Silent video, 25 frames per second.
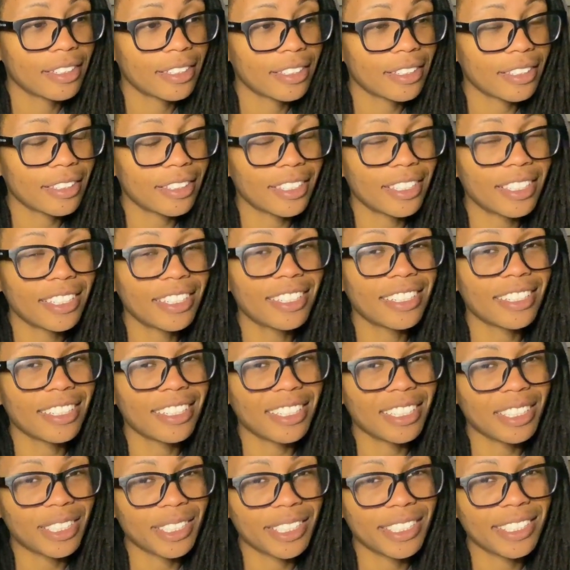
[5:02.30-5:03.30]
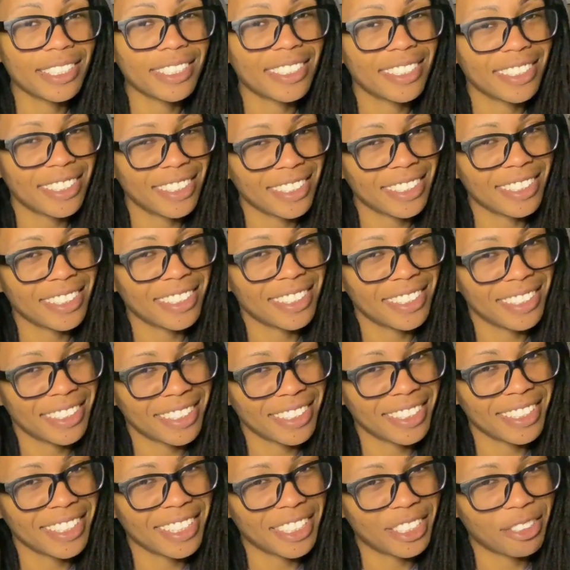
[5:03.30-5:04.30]
then let's
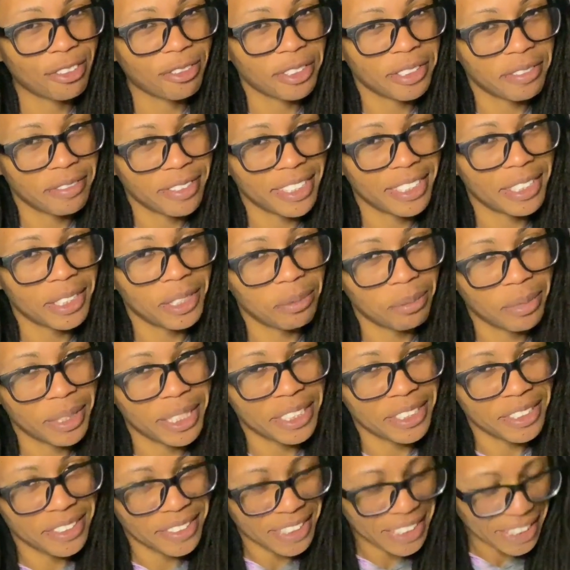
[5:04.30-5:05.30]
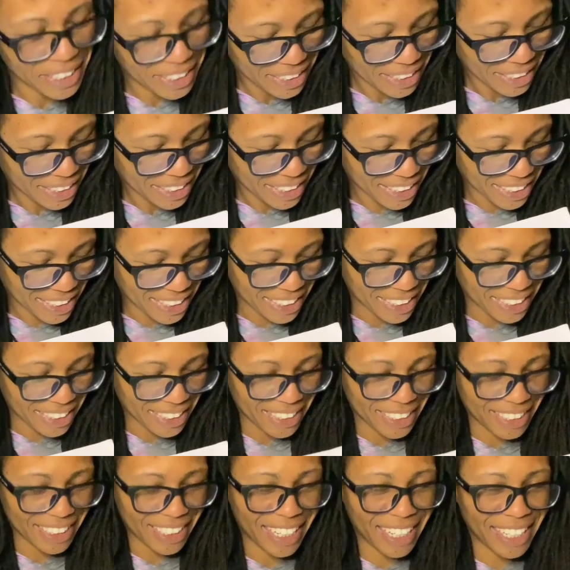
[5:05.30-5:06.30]
revisit Patreon,
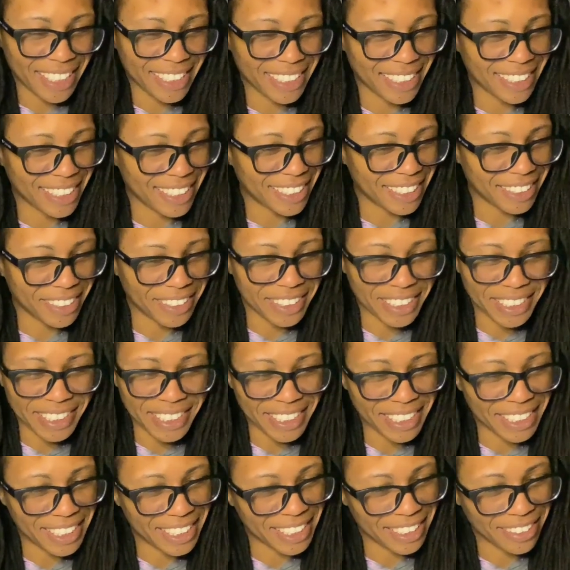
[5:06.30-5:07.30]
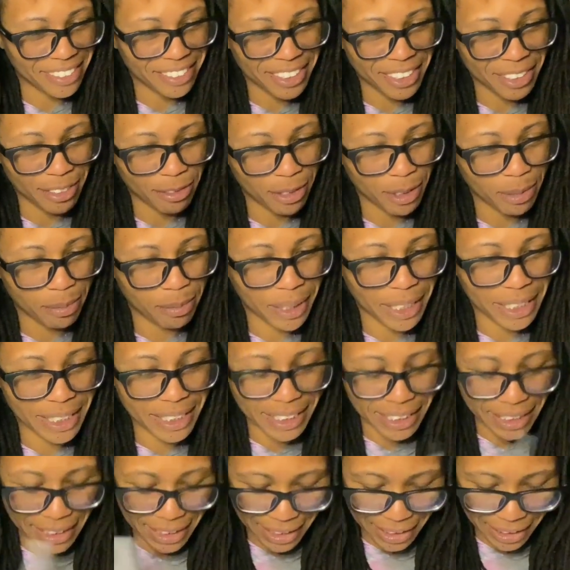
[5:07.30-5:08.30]
because I just know it's gonna have some
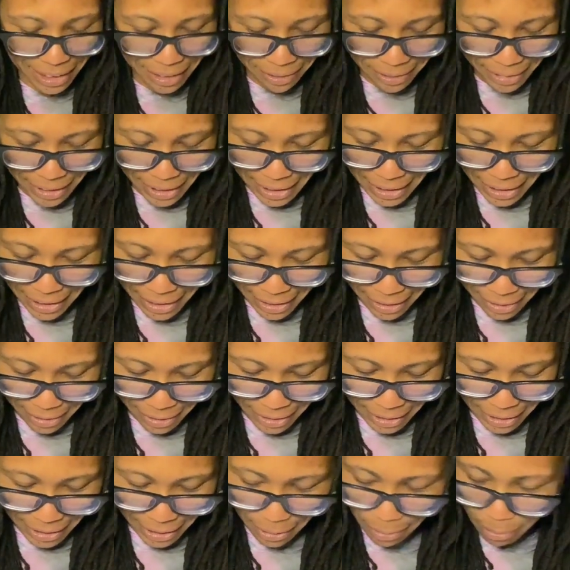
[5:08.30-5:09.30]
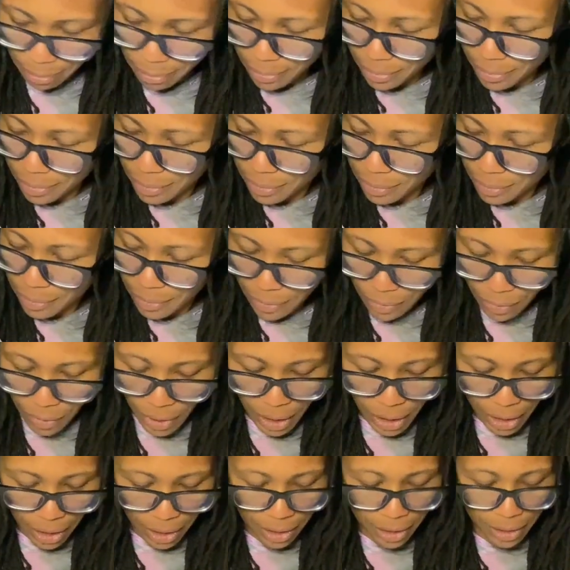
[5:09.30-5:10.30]
spicy stuff in there or some
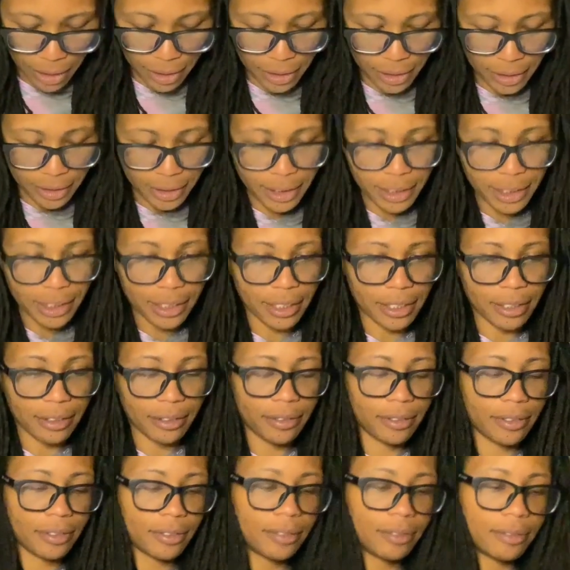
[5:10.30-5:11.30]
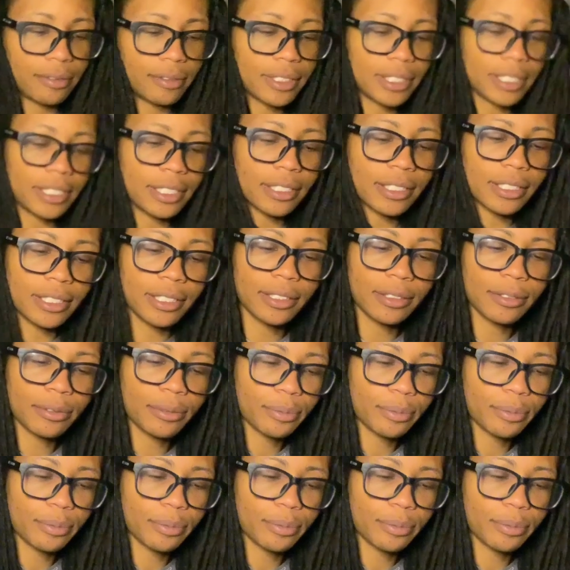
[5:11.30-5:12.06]
other stuff. What's this?